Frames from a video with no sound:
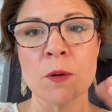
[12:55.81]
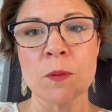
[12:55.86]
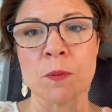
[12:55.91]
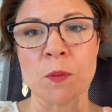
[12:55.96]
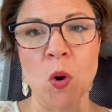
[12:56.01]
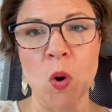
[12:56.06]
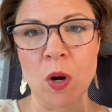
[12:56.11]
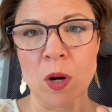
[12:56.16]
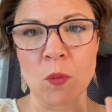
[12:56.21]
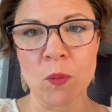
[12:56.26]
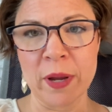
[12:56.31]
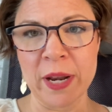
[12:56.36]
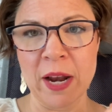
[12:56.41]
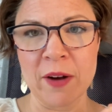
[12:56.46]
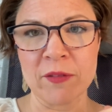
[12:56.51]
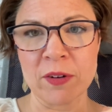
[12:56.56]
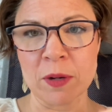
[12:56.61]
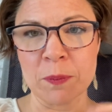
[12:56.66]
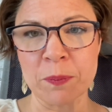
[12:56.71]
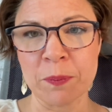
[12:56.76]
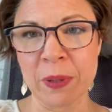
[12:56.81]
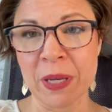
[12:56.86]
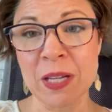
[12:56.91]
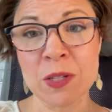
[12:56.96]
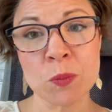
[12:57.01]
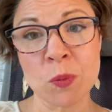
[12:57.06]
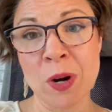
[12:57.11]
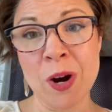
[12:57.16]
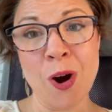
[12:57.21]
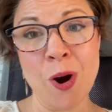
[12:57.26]
whatever, because
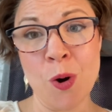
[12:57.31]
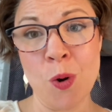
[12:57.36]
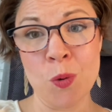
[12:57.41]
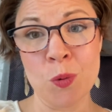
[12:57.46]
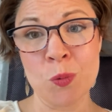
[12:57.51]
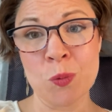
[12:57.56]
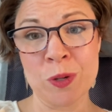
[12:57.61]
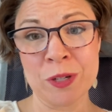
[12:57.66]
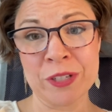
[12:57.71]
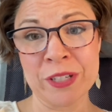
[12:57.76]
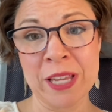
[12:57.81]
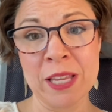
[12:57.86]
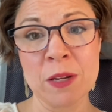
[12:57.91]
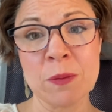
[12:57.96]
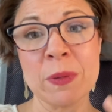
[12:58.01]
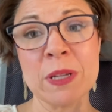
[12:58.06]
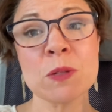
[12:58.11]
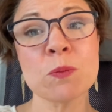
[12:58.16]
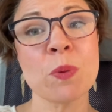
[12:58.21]
we're our own worst enemies,